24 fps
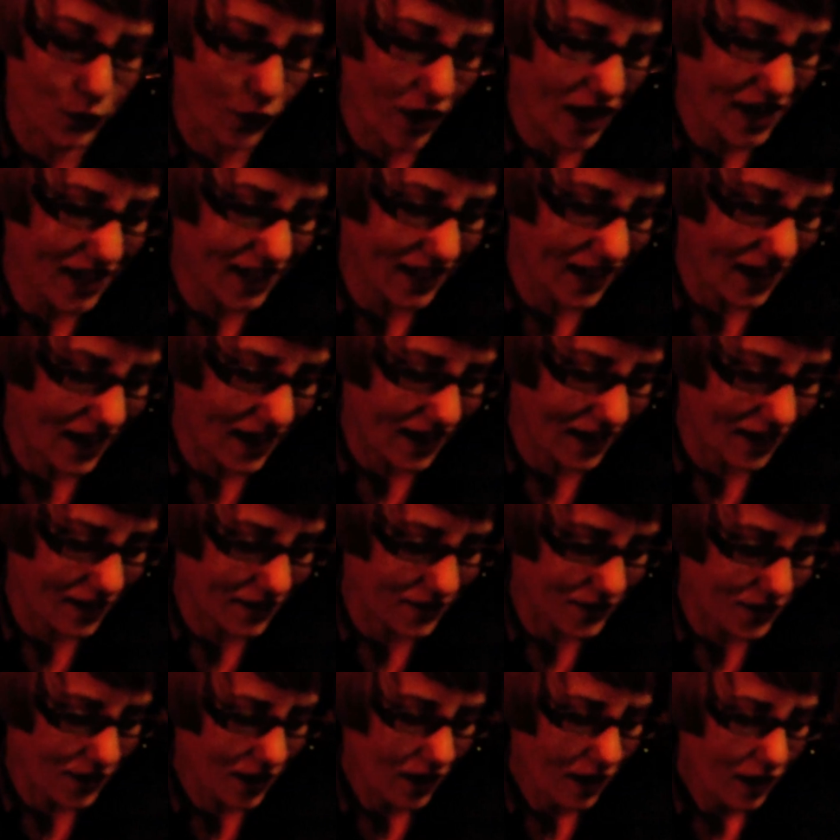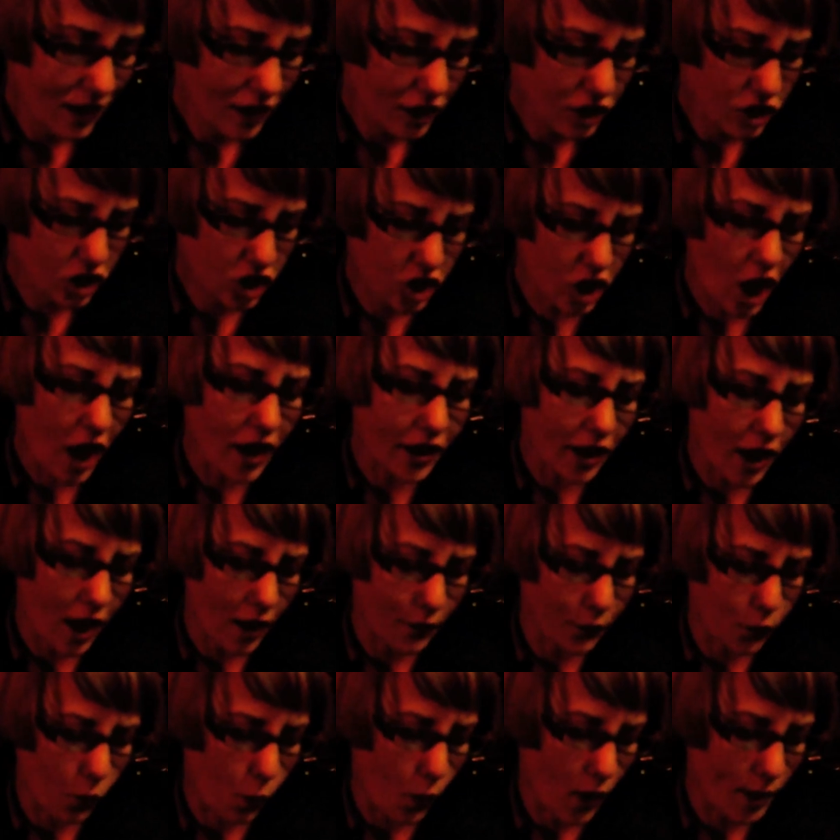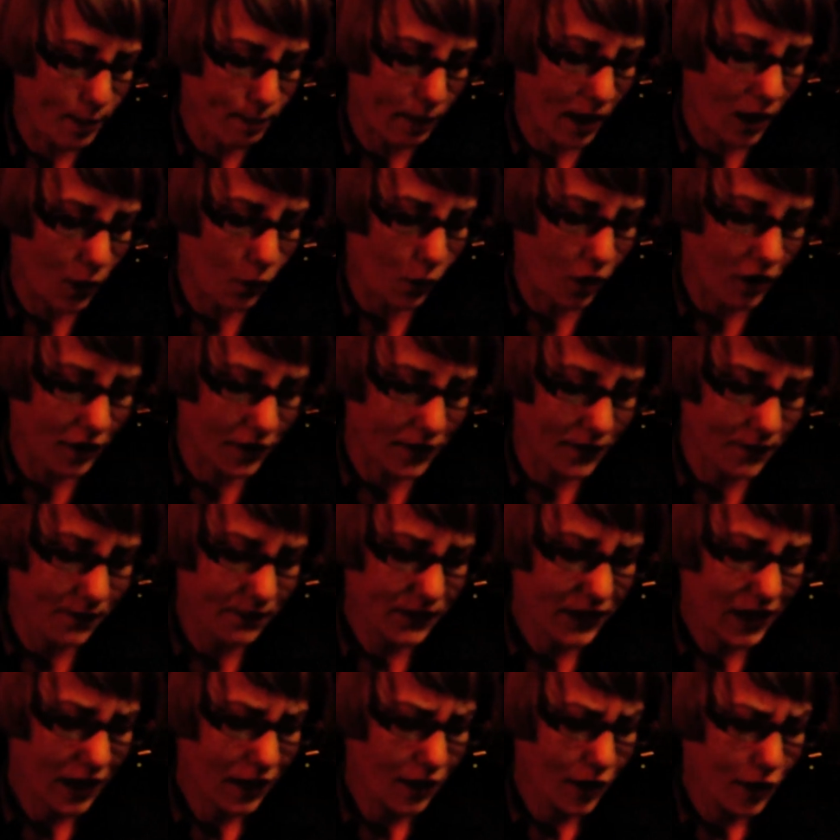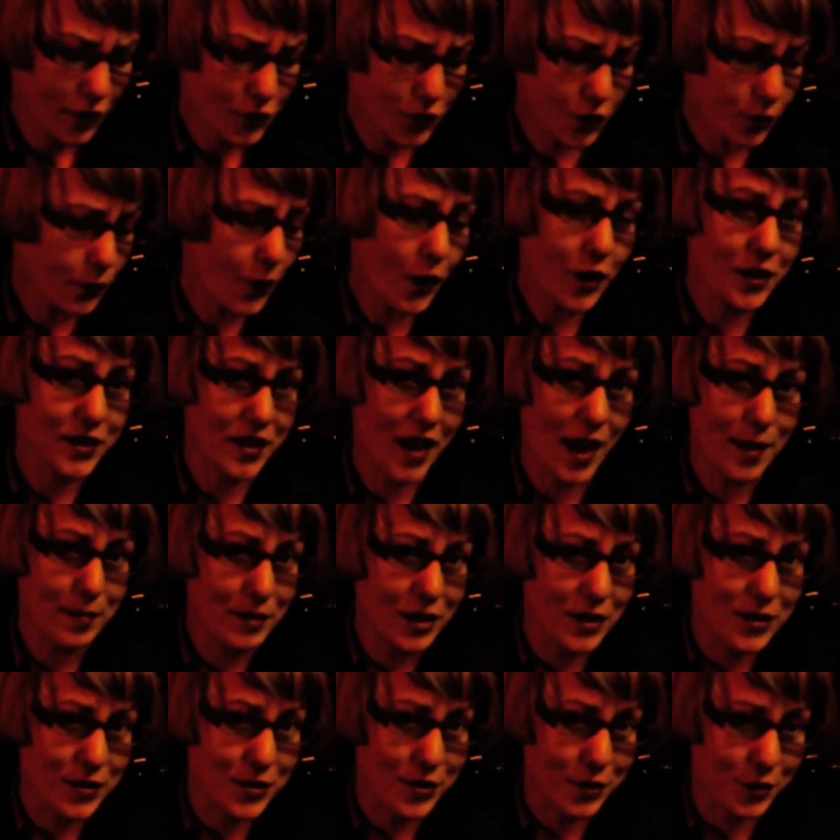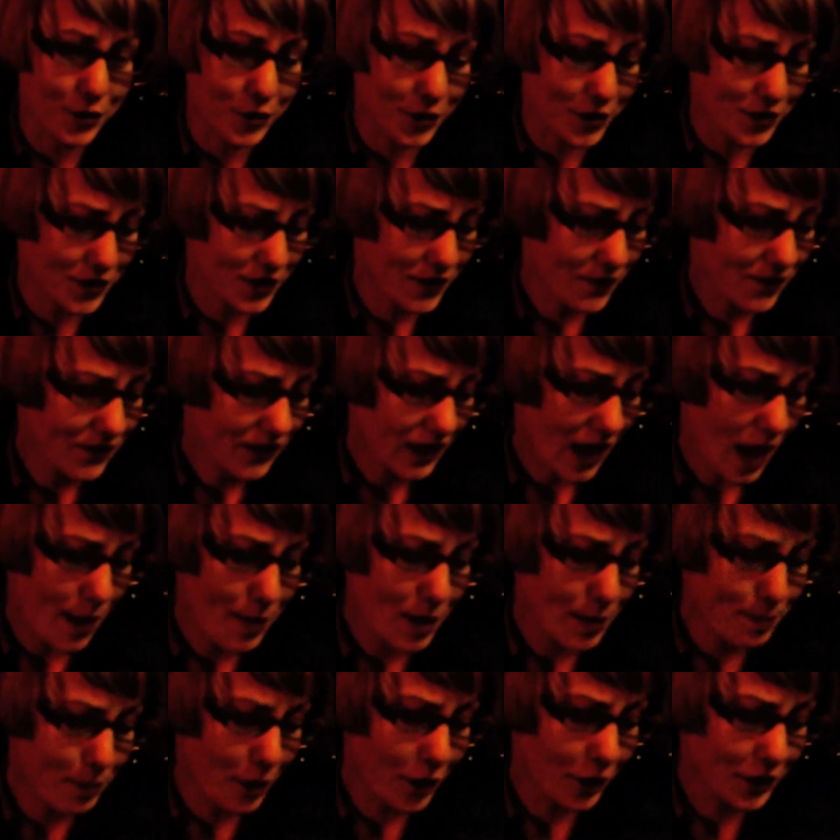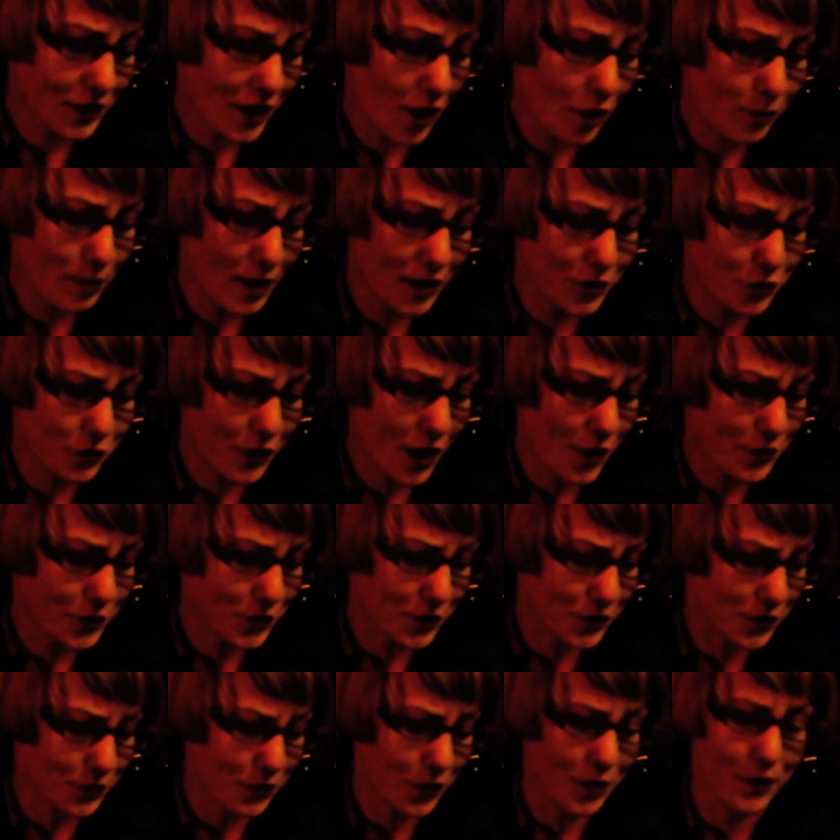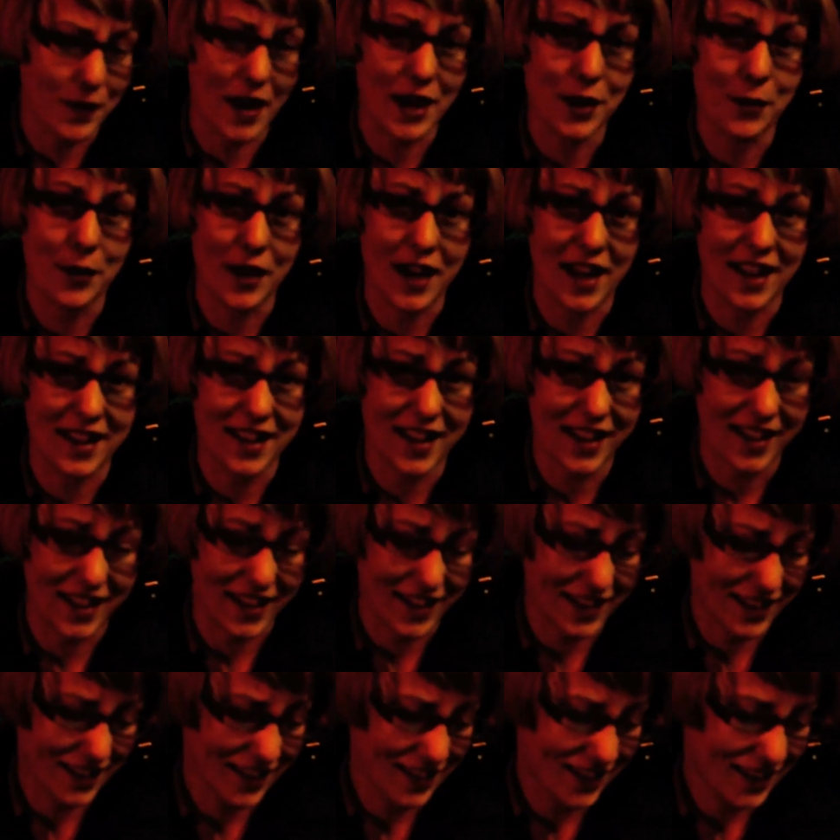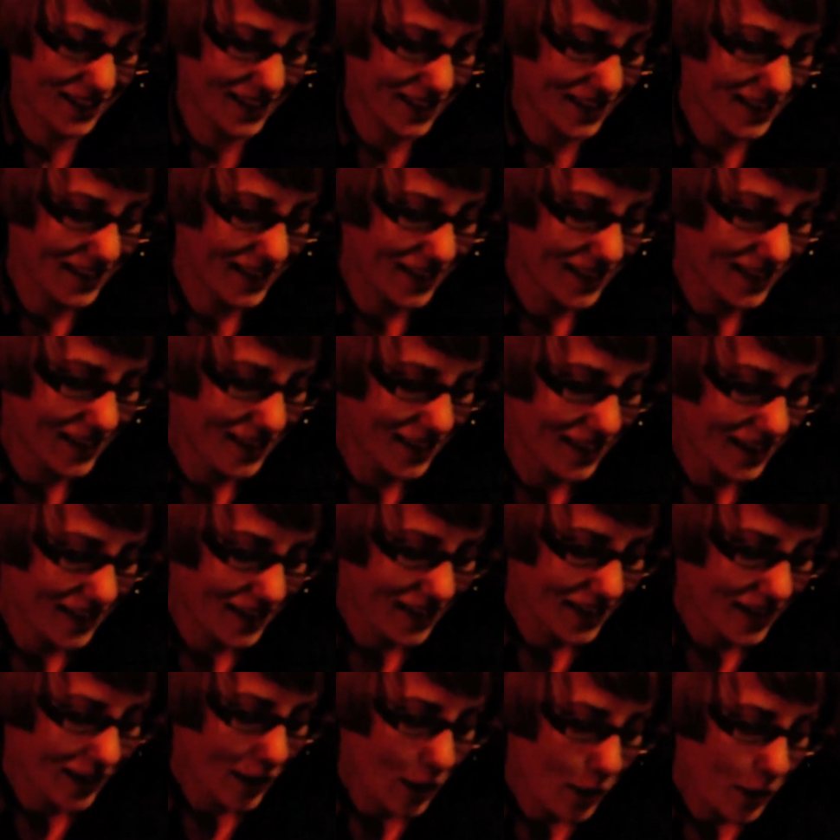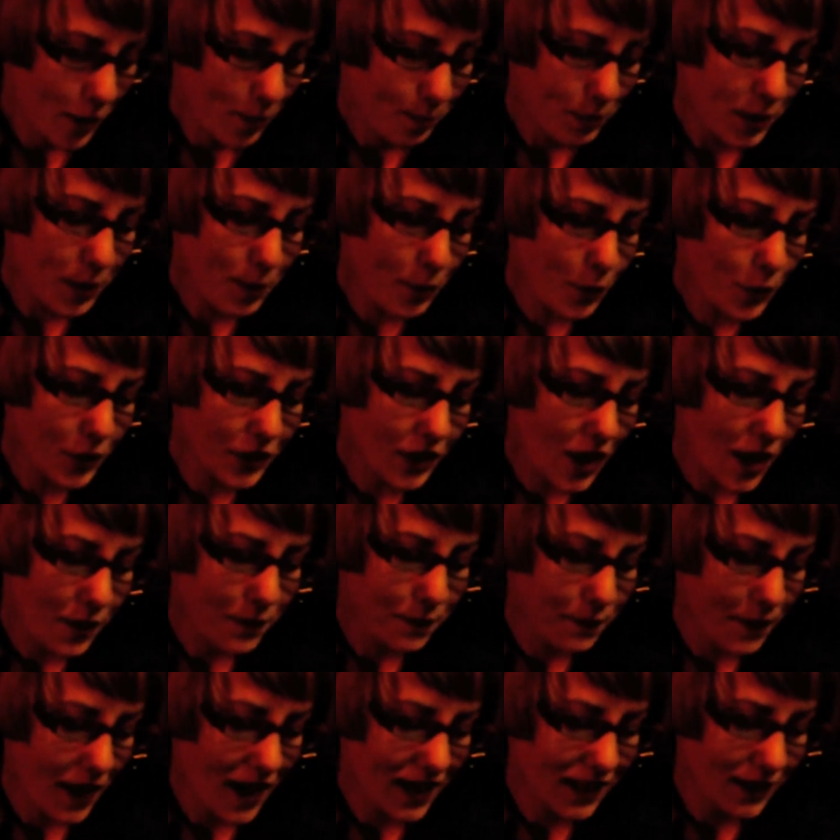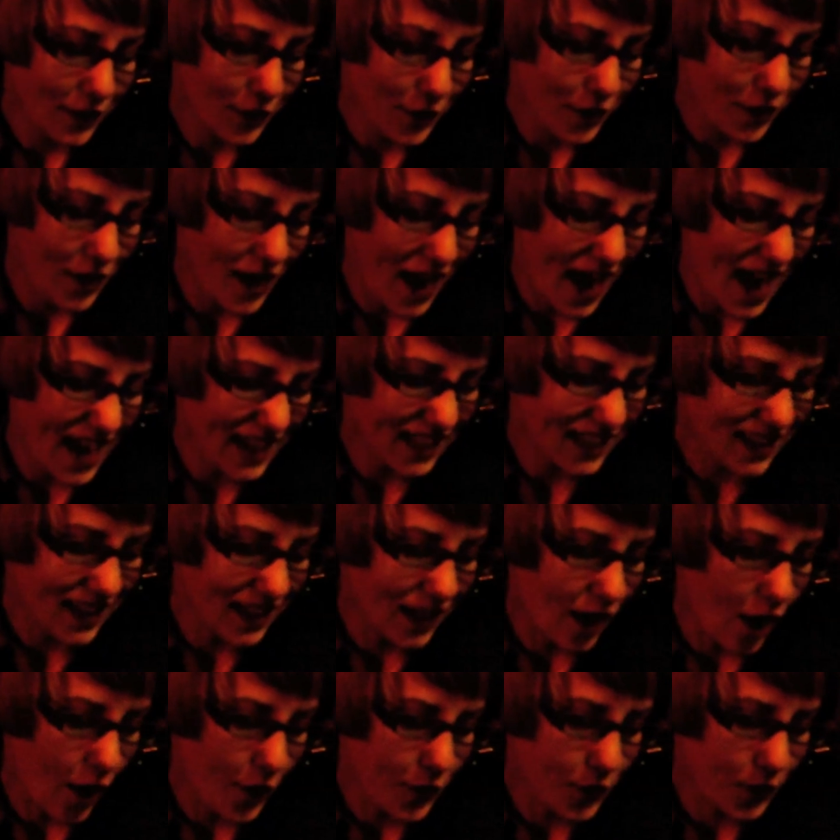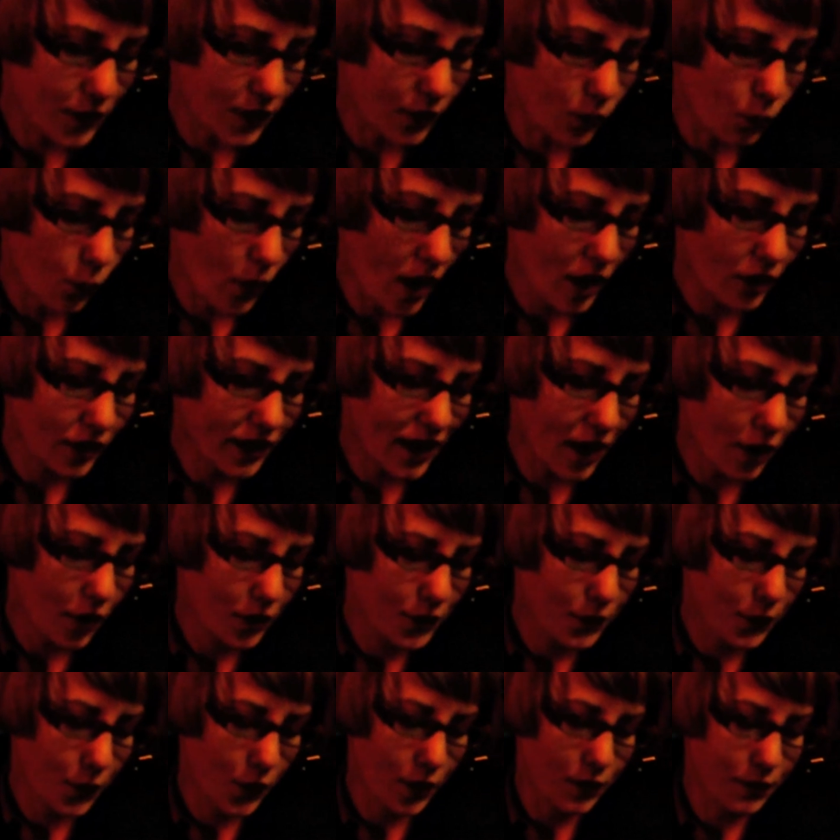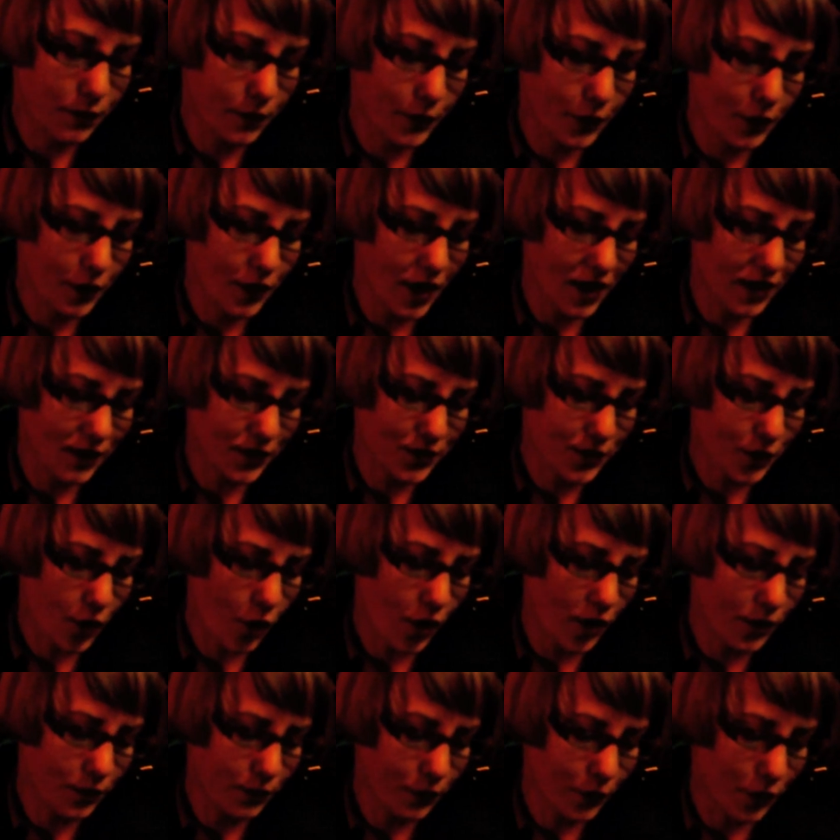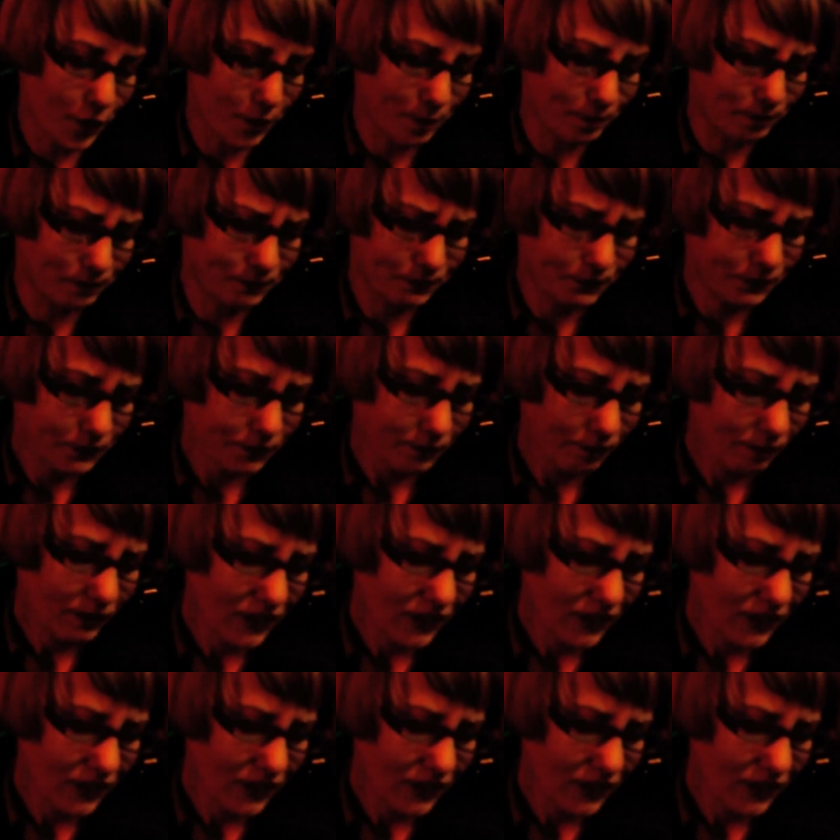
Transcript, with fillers: his writing hand shot off one by one. So far as I'm concerned, I may pull down my trousers in front of anyone I like. People will not find there anything other than well cared for fur and a scar from.